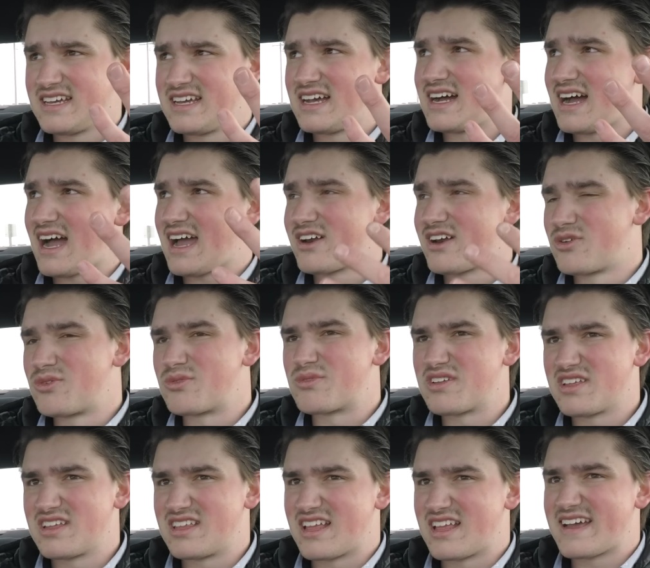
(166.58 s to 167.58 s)
I don't
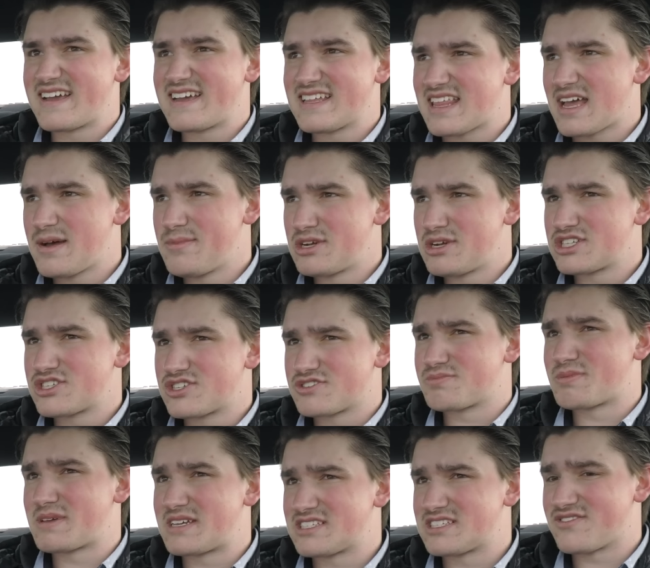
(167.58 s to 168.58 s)
really like it that much just
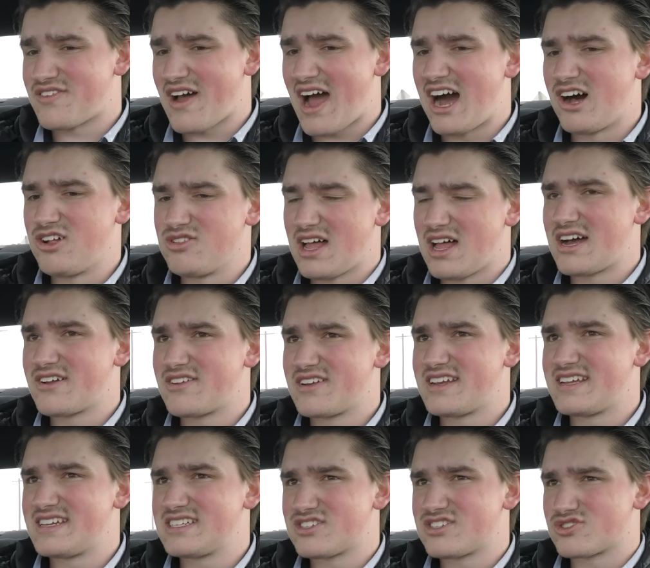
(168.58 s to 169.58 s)
because of how loud it
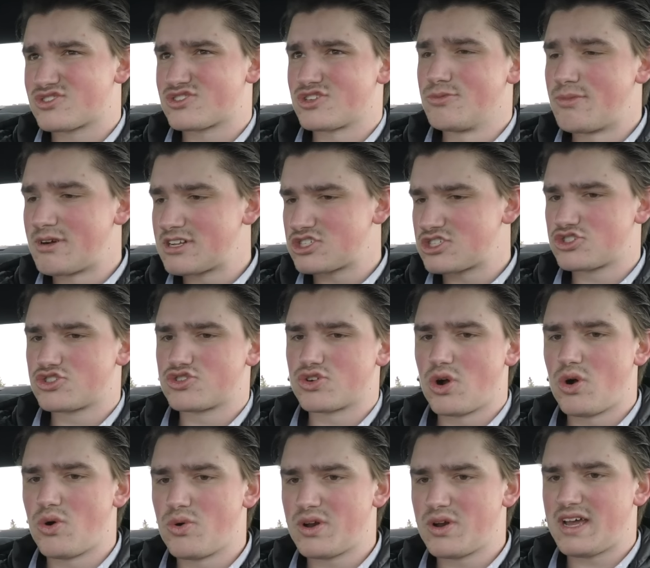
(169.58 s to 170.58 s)
is. There's so much
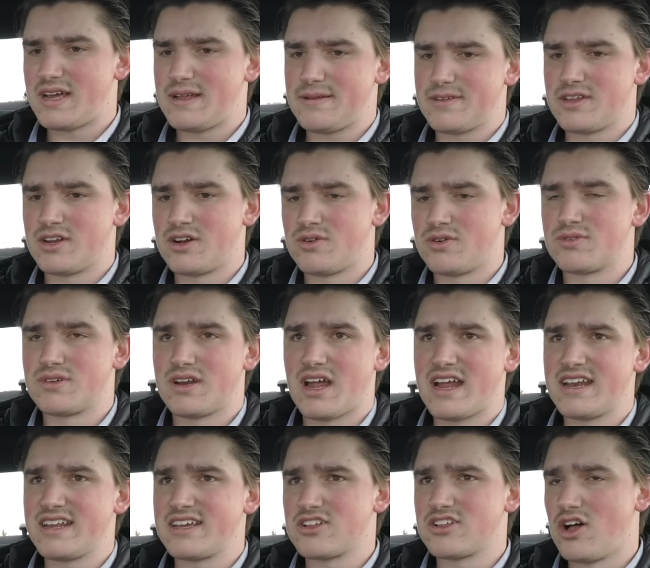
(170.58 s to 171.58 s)
drone at,
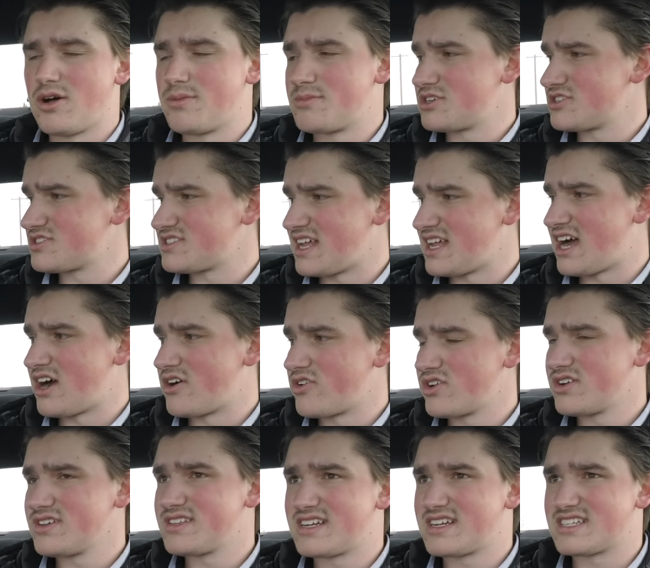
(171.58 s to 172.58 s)
90 kilometers an
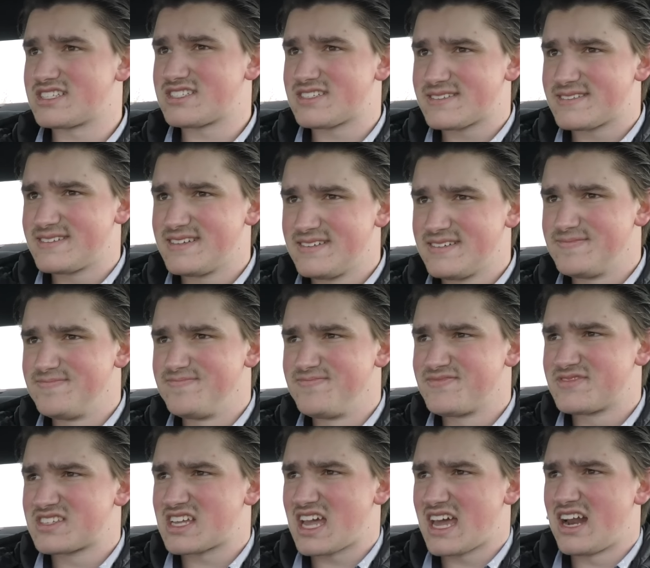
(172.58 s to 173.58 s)
hour that it's
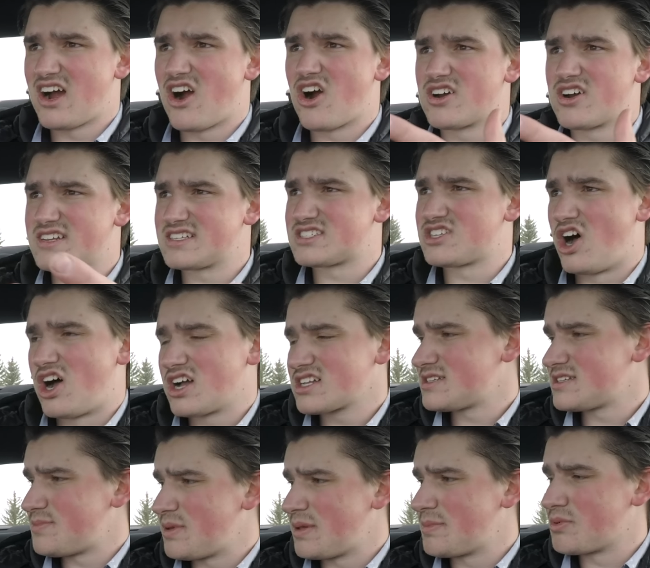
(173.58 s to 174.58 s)
kind of hard to talk to
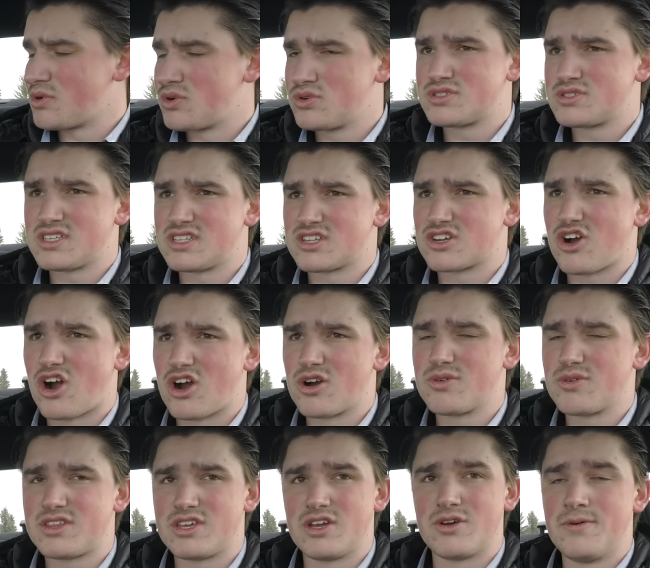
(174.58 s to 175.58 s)
people who's in the car
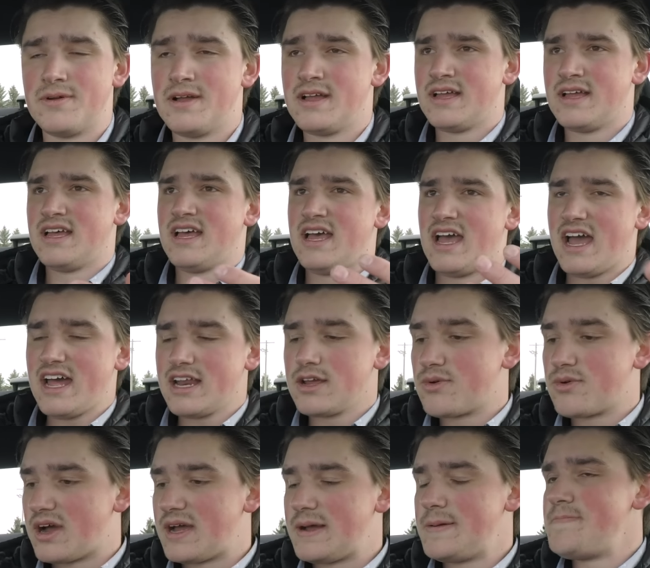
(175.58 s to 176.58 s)
with you.
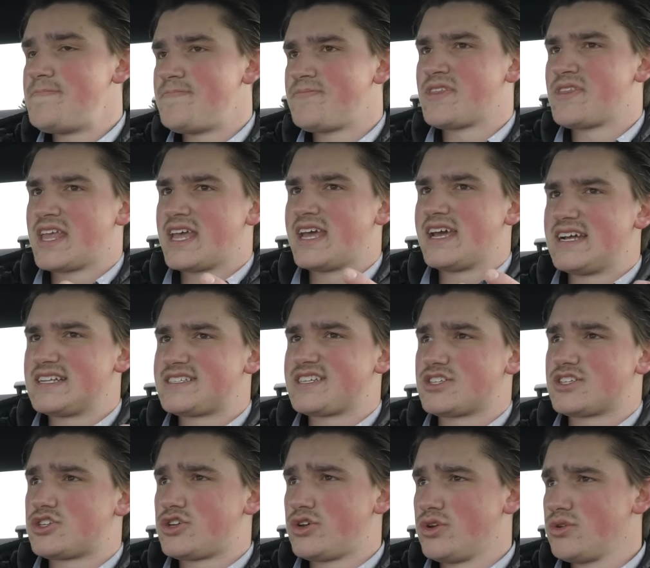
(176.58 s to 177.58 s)
Anyway, it's a
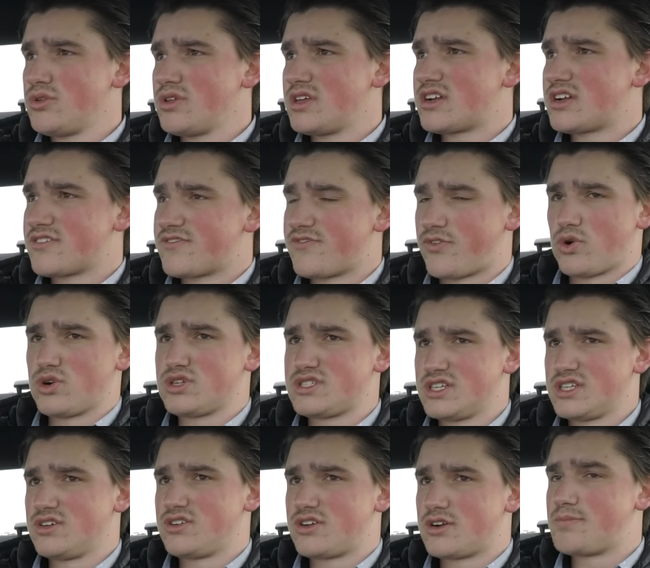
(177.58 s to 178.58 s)
2-liter
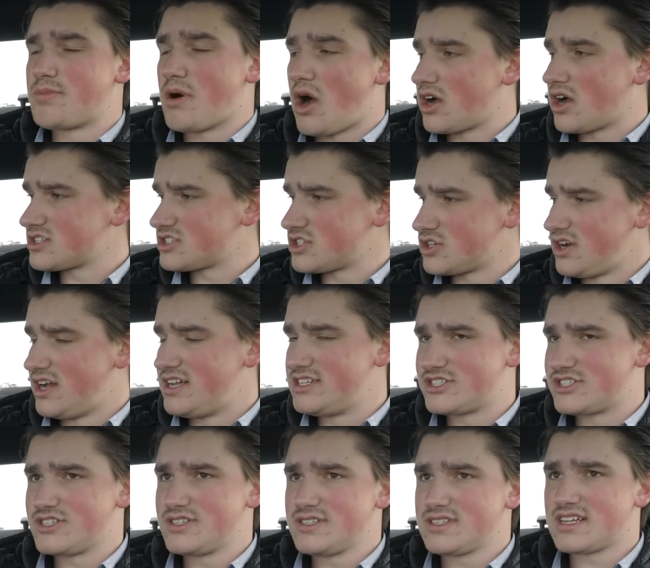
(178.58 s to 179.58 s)
4-cylinder boxer
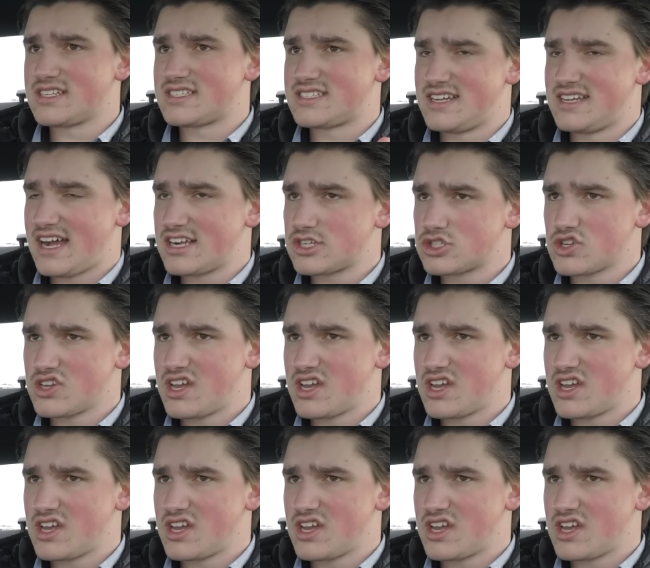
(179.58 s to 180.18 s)
engine that's naturally